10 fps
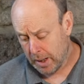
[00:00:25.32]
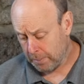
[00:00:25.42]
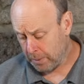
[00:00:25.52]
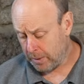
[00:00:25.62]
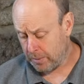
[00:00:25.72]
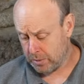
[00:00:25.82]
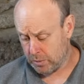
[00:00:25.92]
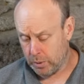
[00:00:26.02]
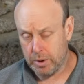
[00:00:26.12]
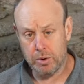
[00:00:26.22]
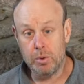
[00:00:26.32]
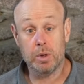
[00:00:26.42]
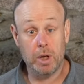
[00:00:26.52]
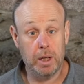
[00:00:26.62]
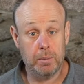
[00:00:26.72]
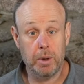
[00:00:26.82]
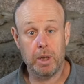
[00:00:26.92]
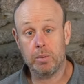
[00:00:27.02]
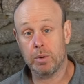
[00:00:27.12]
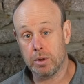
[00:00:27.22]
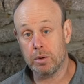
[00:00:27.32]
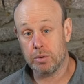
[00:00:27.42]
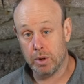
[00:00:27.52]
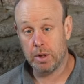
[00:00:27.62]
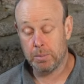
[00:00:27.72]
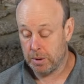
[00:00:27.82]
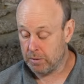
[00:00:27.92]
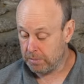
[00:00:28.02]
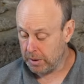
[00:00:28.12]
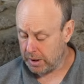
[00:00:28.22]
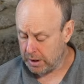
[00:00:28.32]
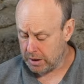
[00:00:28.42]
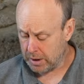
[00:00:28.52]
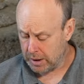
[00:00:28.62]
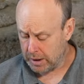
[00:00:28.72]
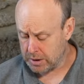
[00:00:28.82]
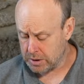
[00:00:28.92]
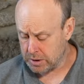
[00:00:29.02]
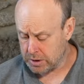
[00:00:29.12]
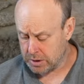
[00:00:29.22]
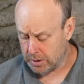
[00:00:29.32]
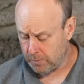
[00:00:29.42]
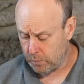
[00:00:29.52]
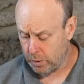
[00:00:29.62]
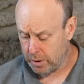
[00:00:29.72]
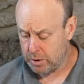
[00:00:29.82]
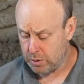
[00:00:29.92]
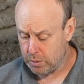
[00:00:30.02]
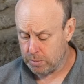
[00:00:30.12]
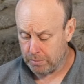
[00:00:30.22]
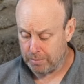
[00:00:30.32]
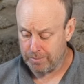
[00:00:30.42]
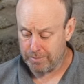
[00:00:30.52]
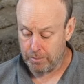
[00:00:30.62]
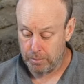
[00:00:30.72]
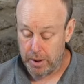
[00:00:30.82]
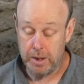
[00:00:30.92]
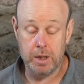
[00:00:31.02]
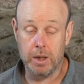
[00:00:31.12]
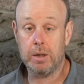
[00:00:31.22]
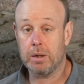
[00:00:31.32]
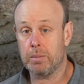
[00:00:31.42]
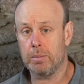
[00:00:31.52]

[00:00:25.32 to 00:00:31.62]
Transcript: But we do like mead, we do drink a bit of mead, and we do make it